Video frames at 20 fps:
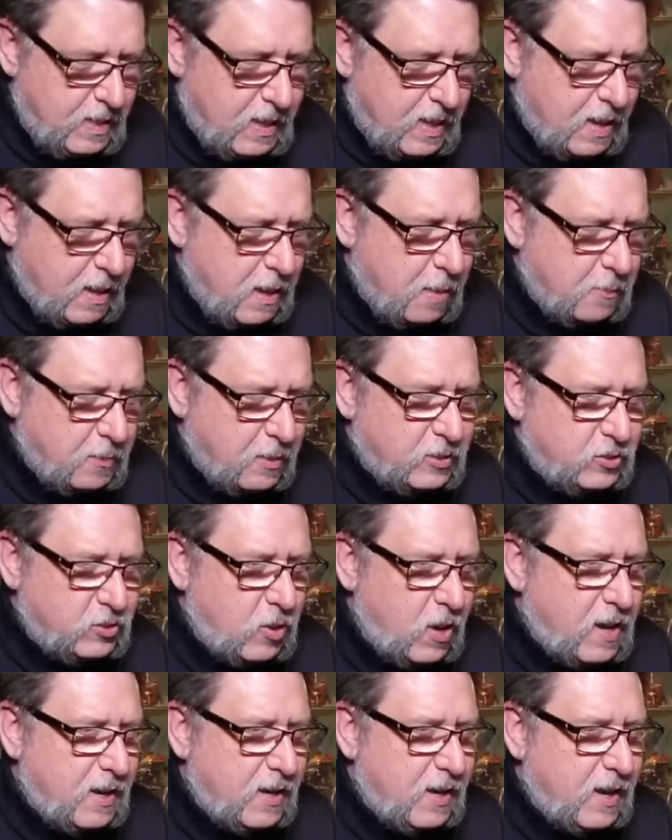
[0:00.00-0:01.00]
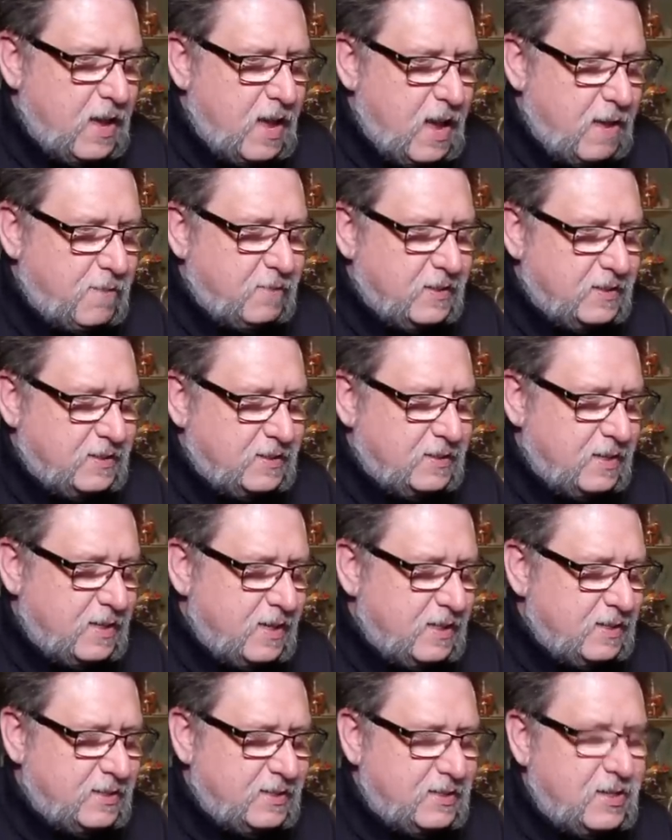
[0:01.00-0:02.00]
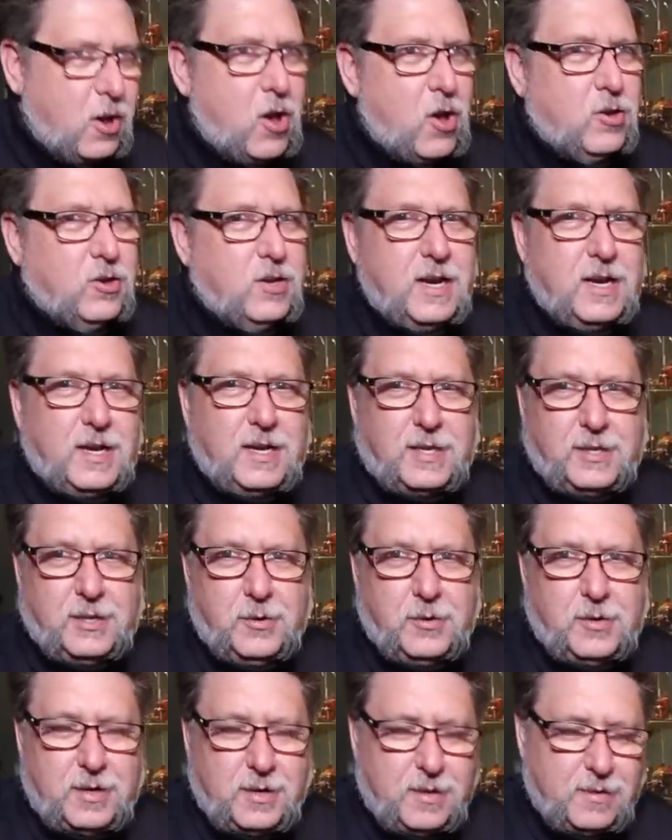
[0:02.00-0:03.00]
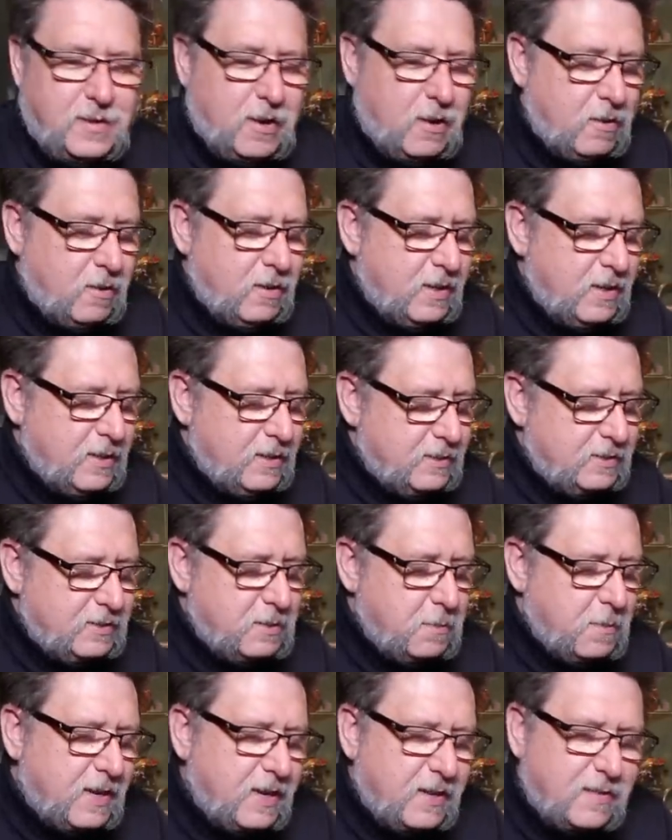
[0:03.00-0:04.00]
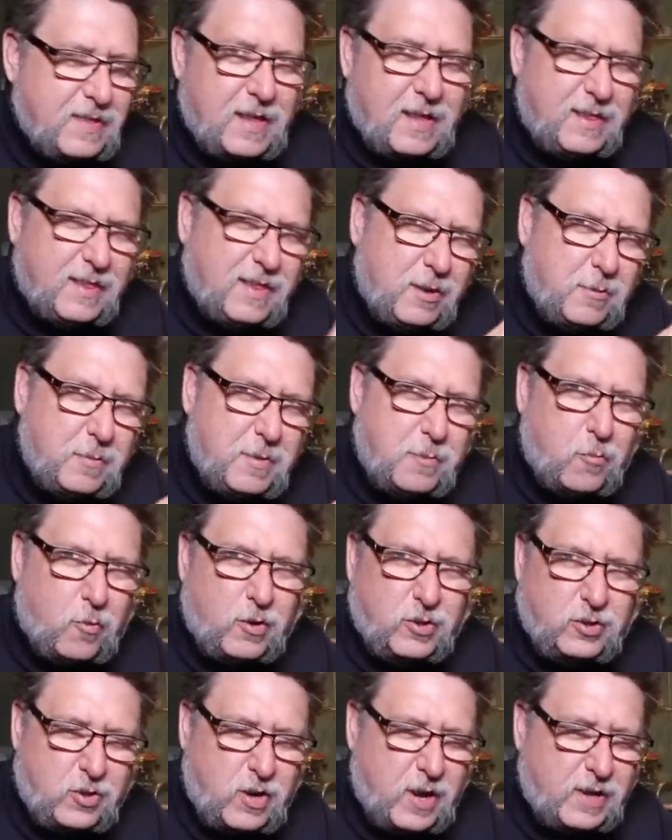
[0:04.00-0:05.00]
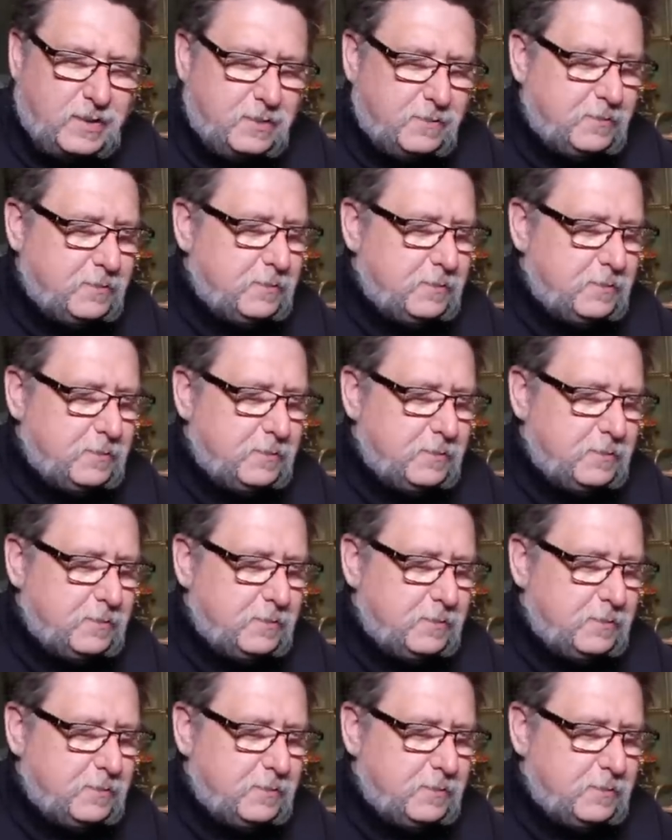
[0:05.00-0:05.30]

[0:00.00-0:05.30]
uh, I'm going to try to have this installed and included in there, just to make it that a little bit more attractive.